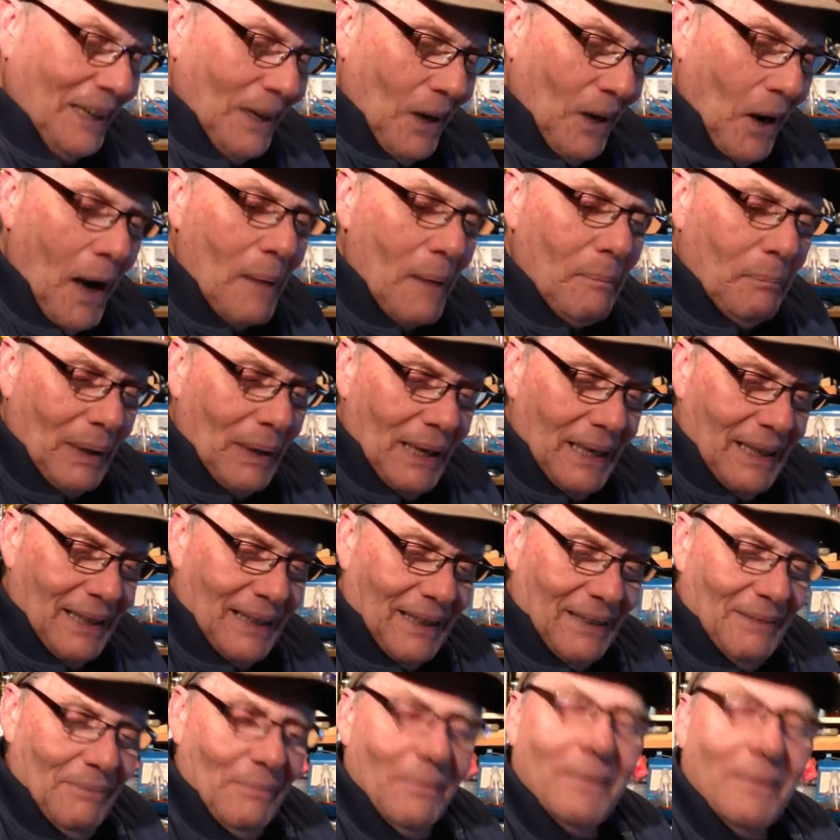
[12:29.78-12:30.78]
I
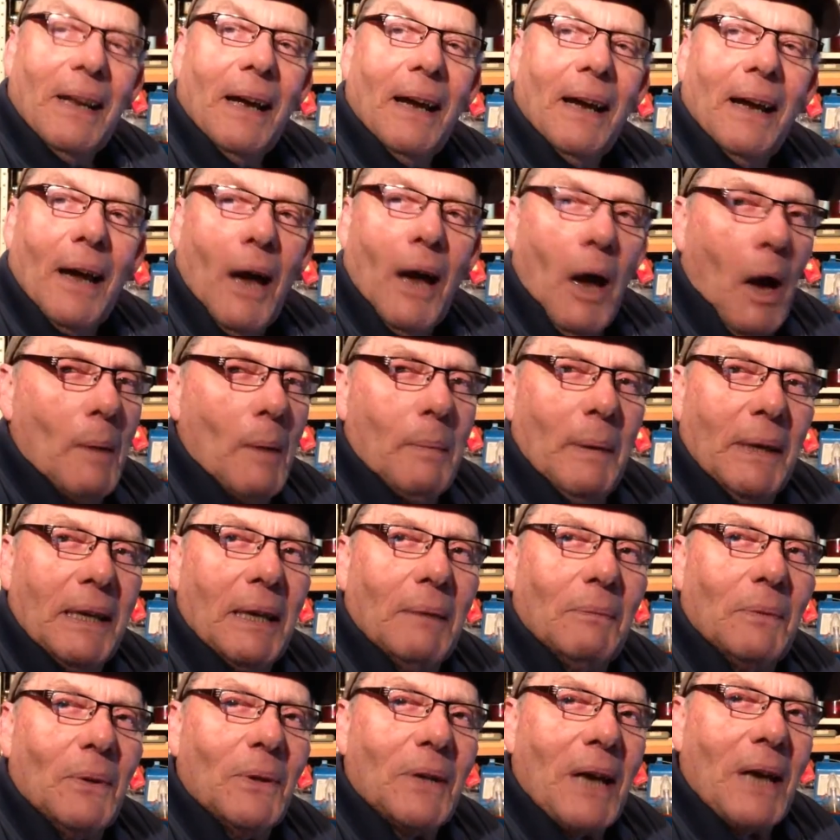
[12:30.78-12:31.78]
blink, hoping
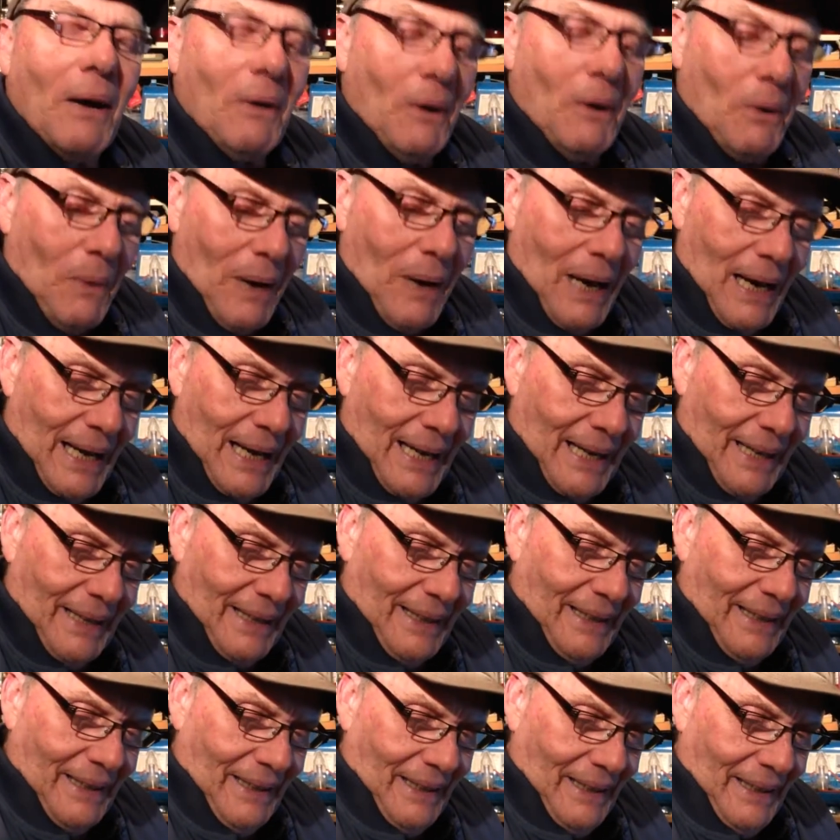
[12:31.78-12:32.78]
it will go away.
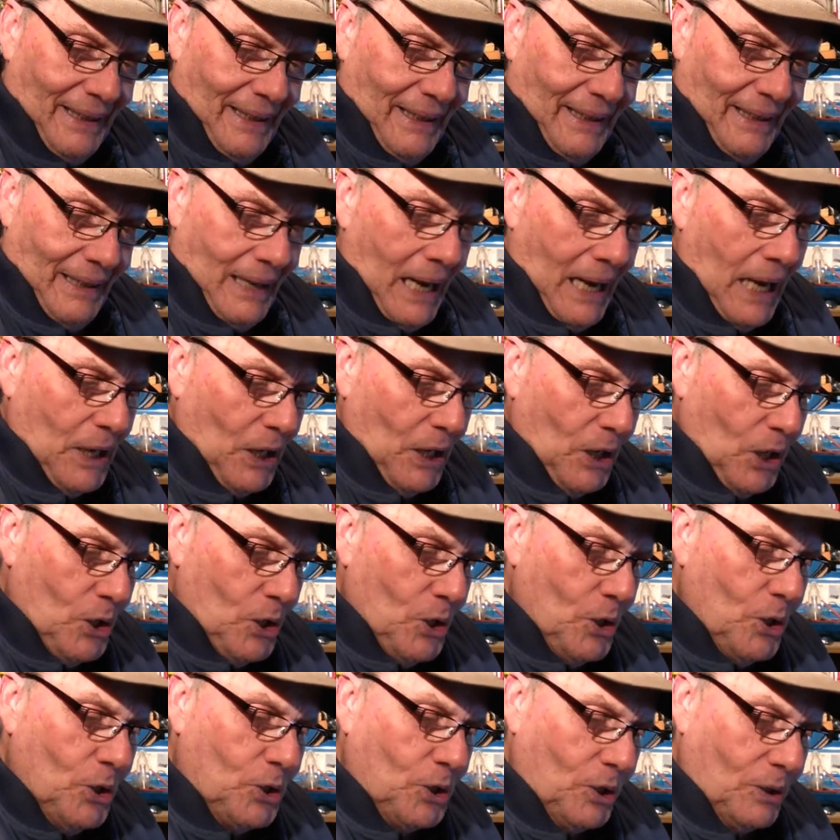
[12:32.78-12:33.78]
An
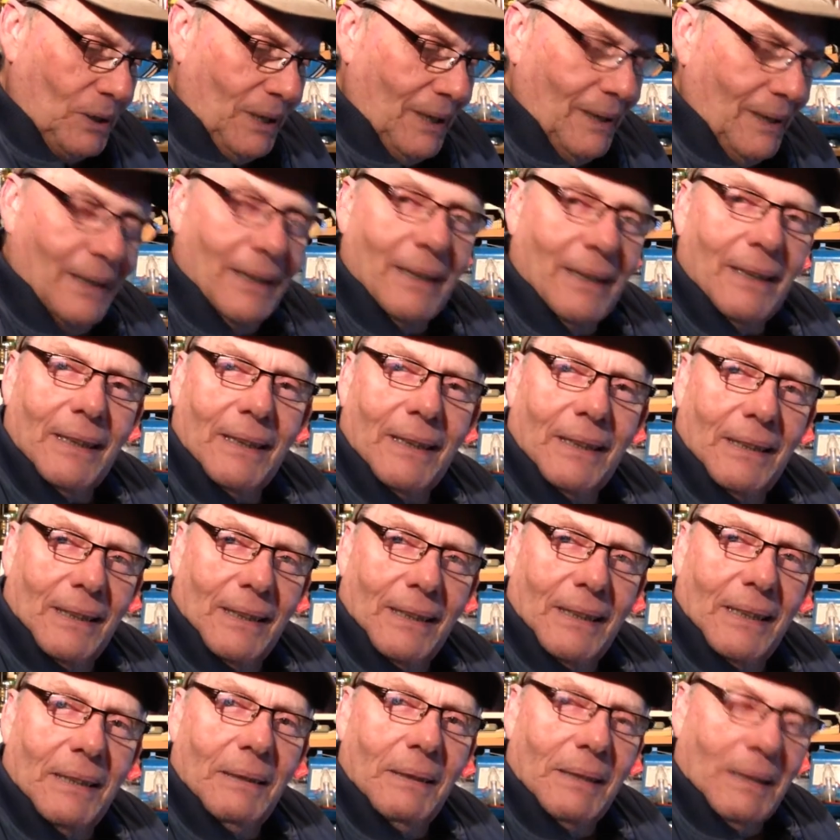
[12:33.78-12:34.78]
illusion,
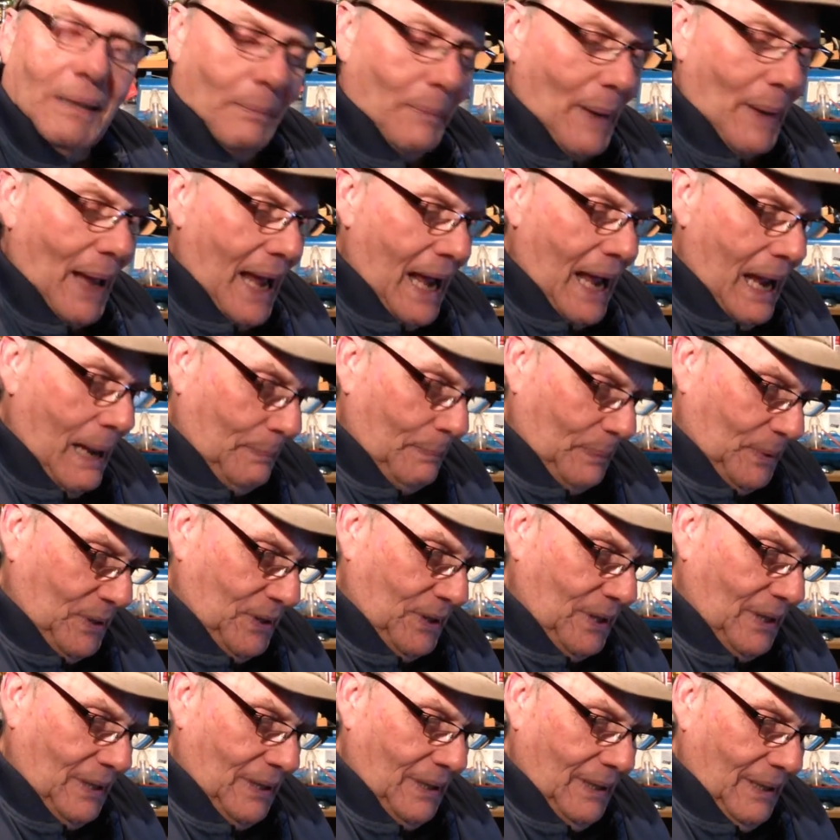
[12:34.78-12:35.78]

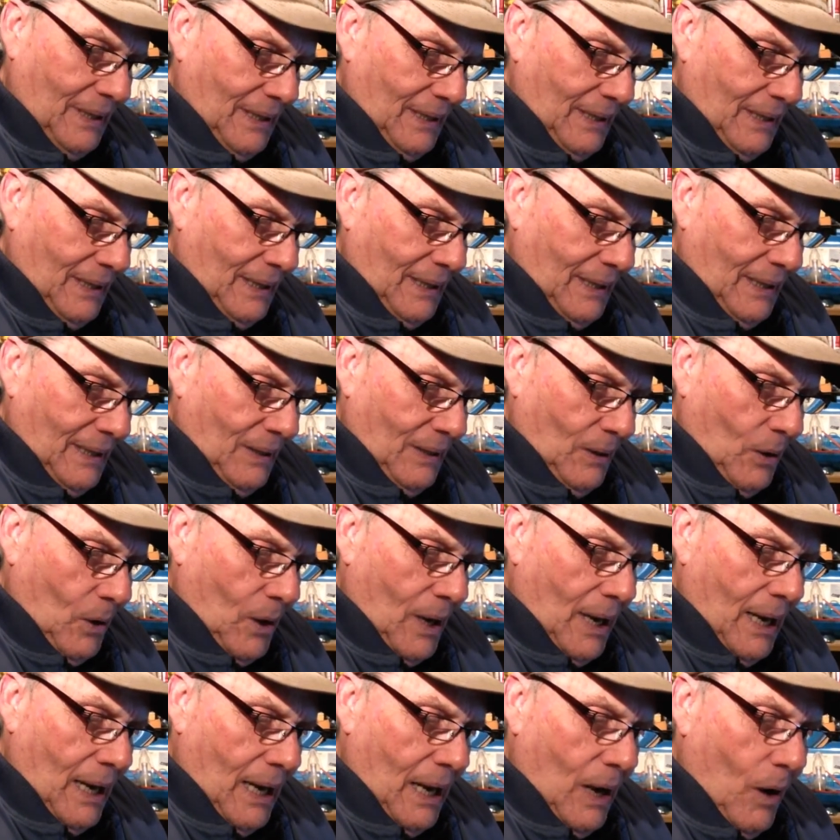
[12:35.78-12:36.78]
perhaps,
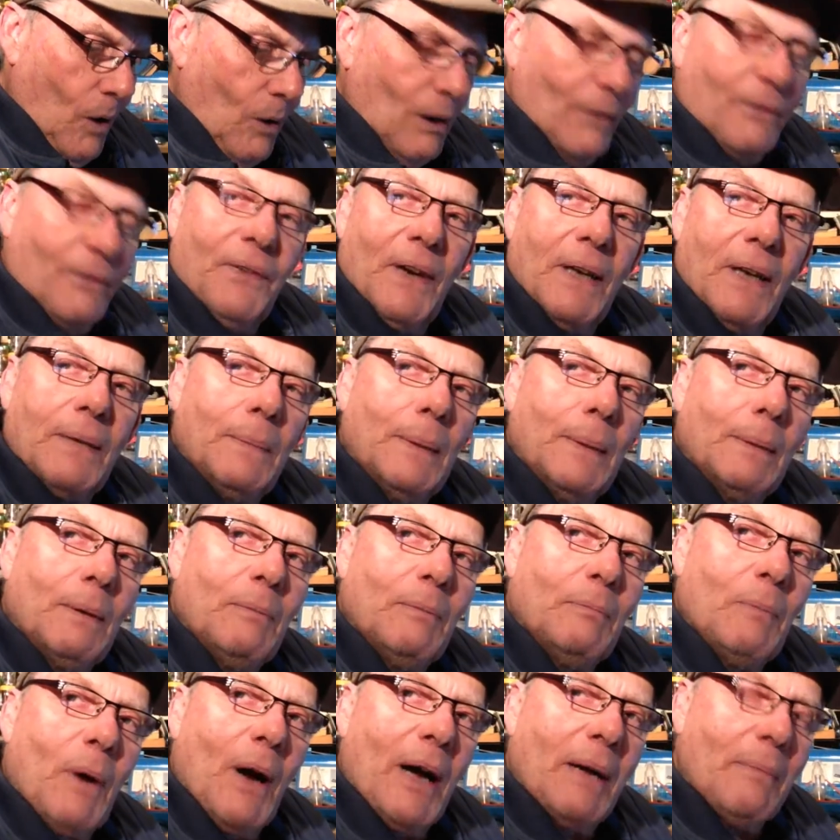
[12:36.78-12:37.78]
or a figment
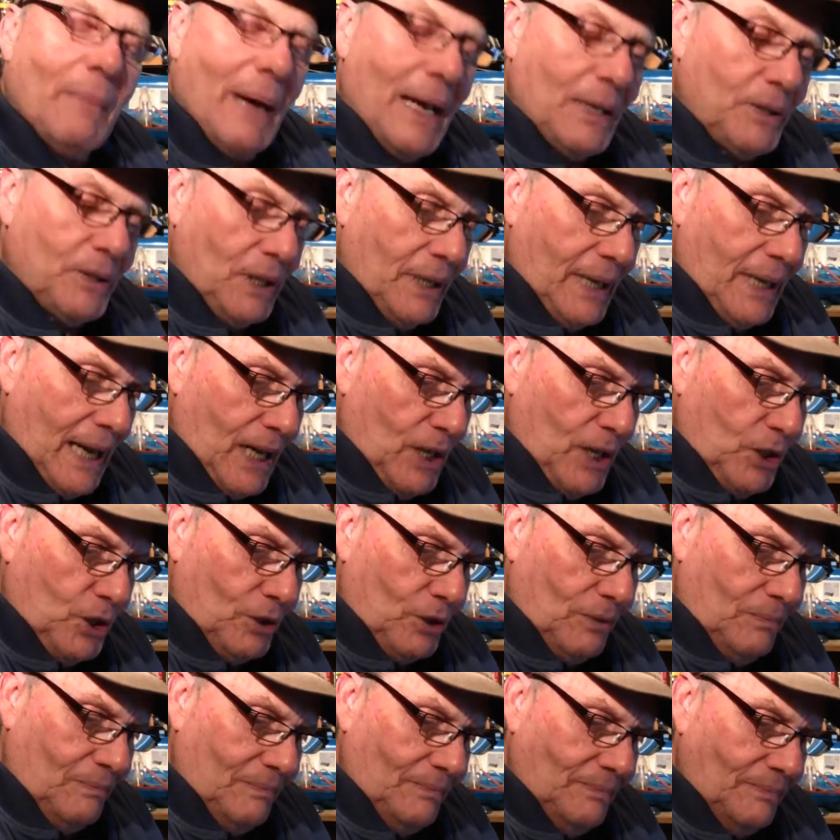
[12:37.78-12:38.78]
of my
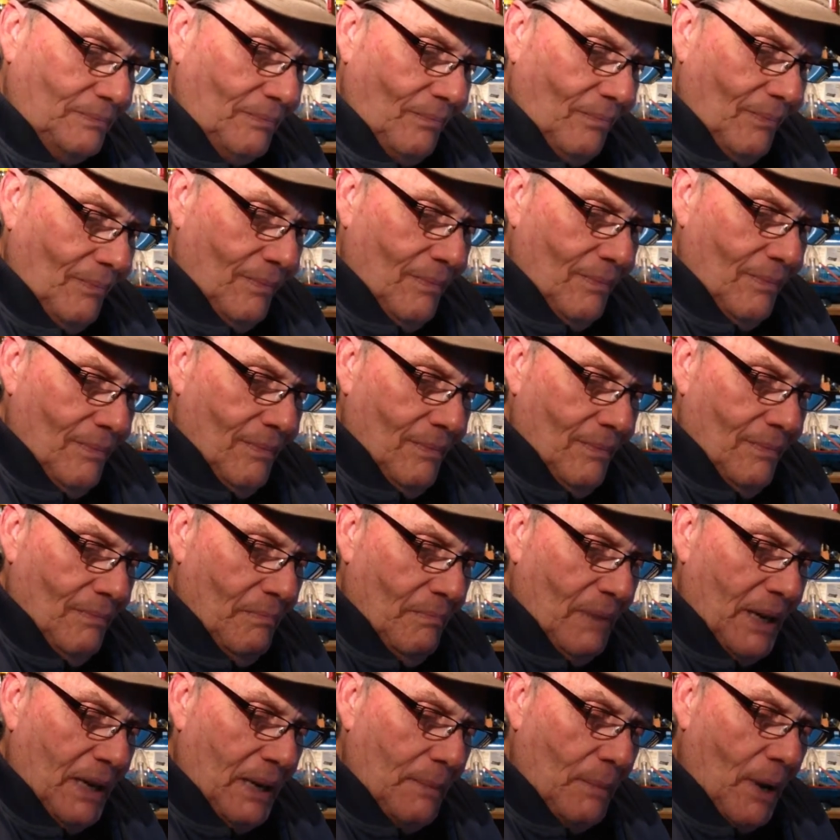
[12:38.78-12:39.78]
imagination.
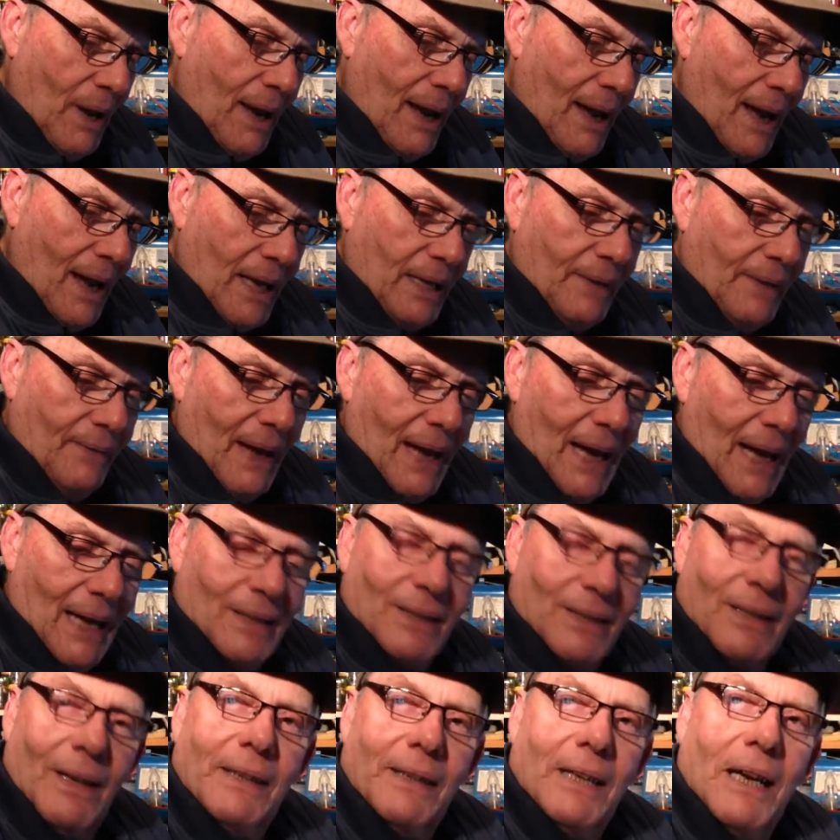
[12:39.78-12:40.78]
But in my heart of
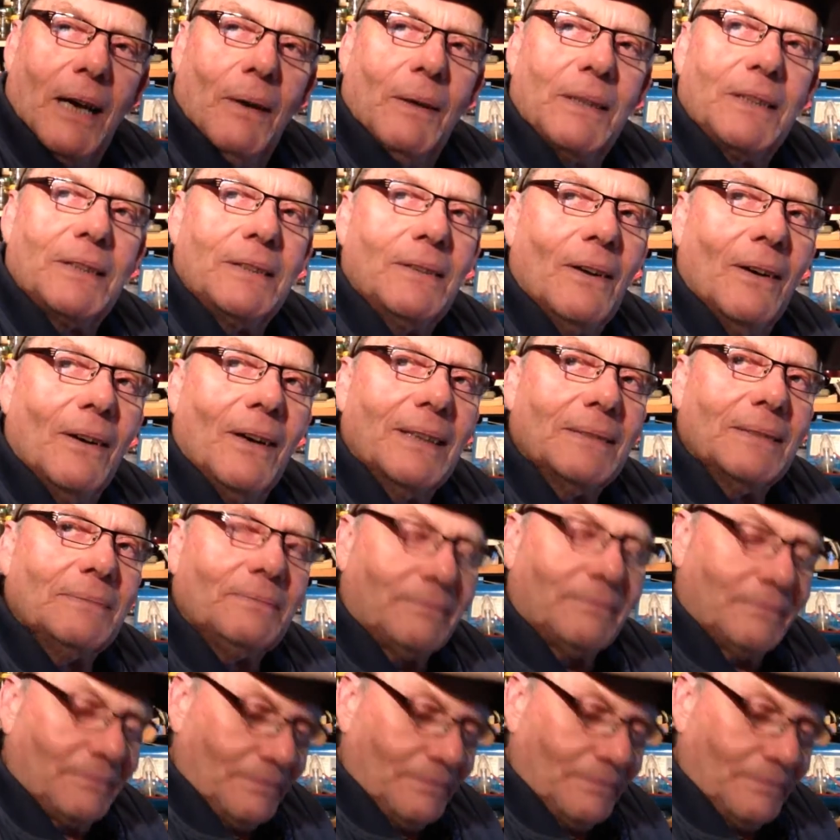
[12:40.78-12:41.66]
hearts, I know it's not.